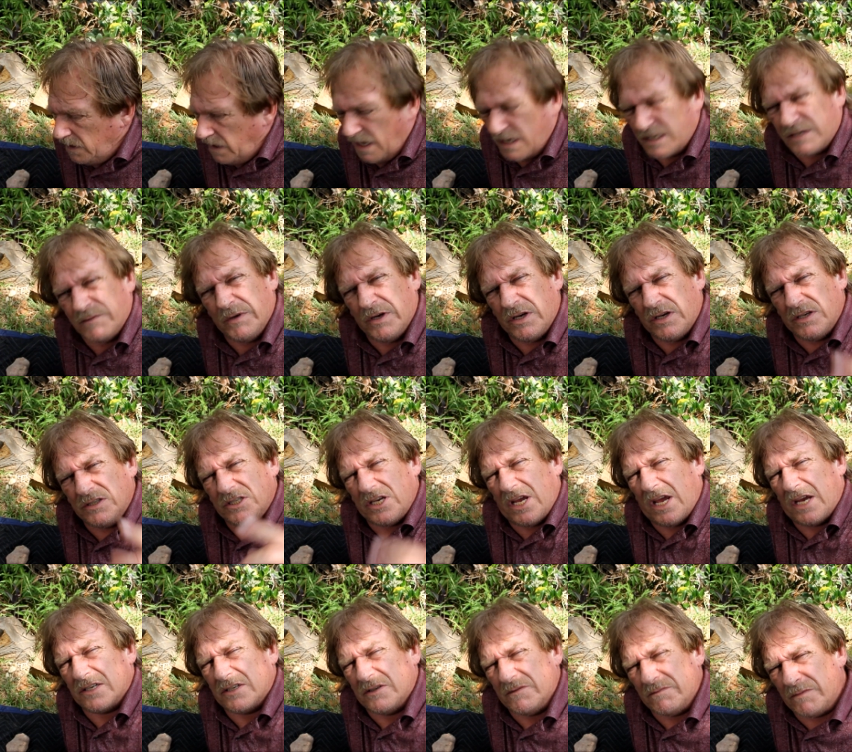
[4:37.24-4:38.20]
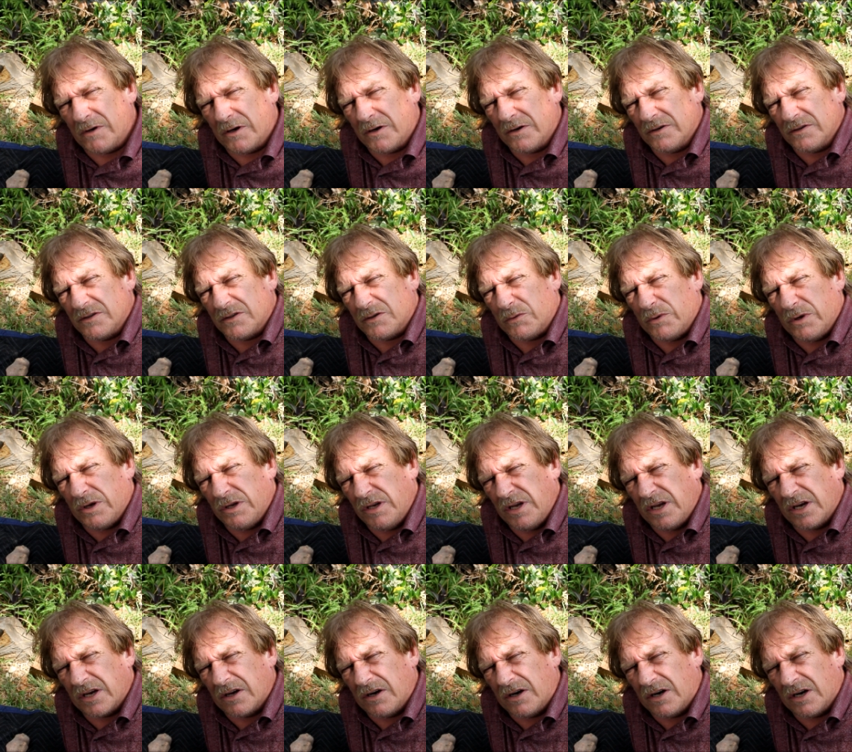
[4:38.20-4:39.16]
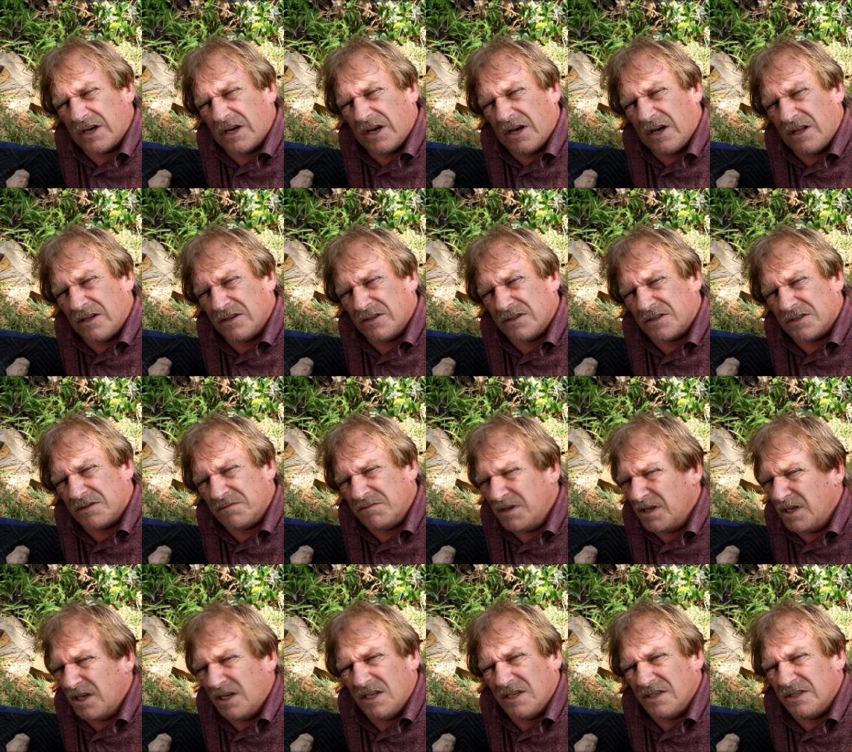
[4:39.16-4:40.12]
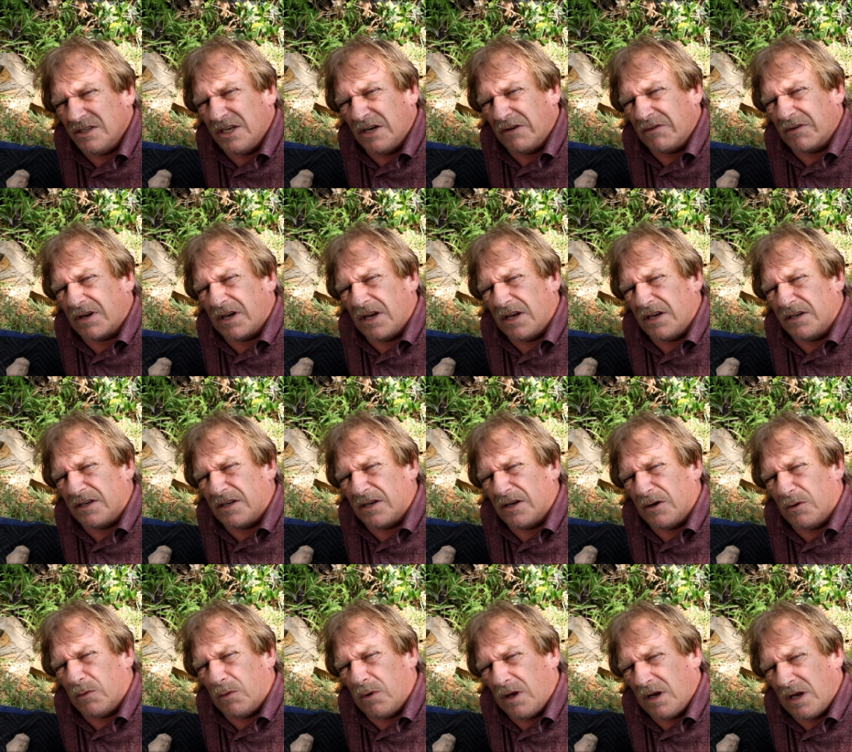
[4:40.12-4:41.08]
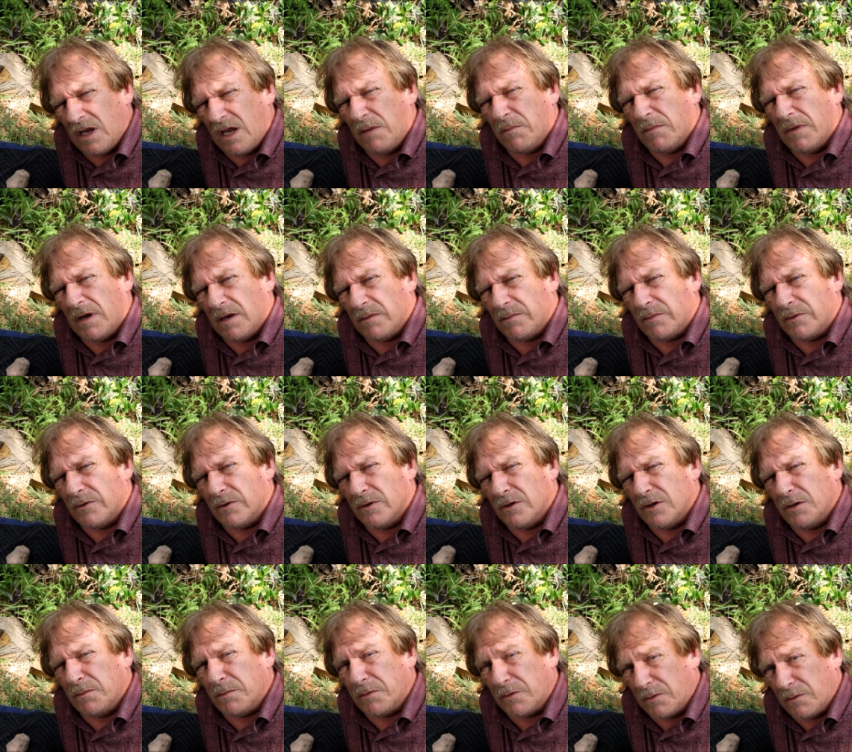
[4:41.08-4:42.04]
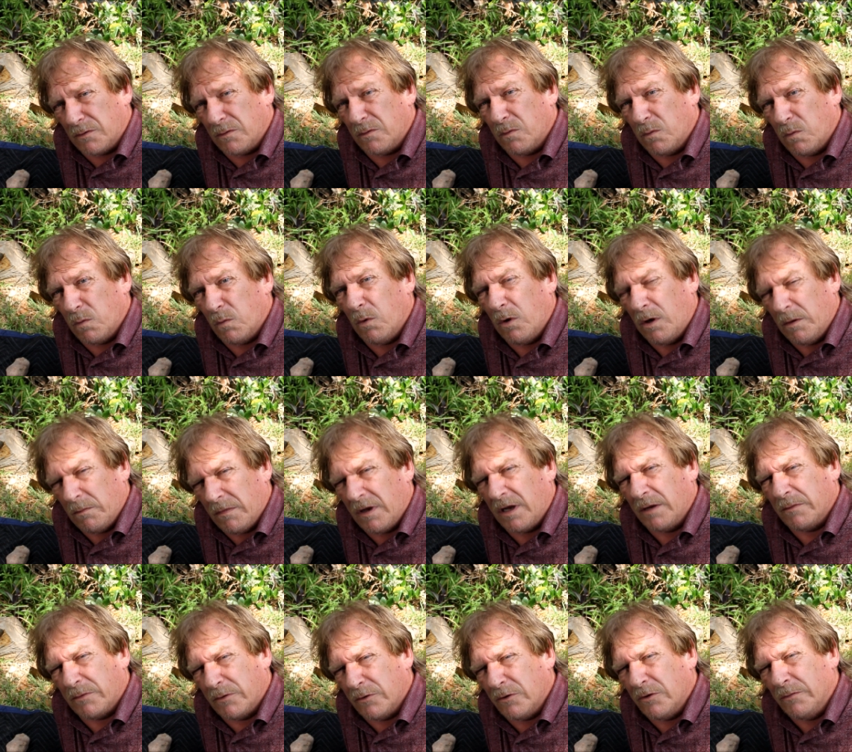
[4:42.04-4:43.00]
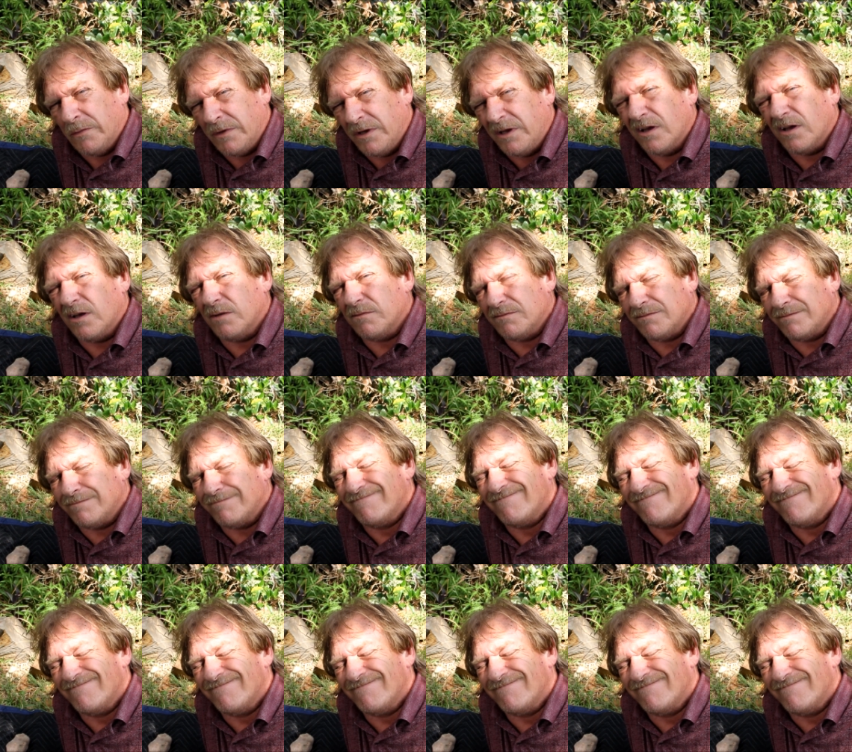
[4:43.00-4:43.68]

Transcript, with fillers: That's me, Jackson Burns, redneck archaeologist. Never can tell what I might pull up or what might pull me up.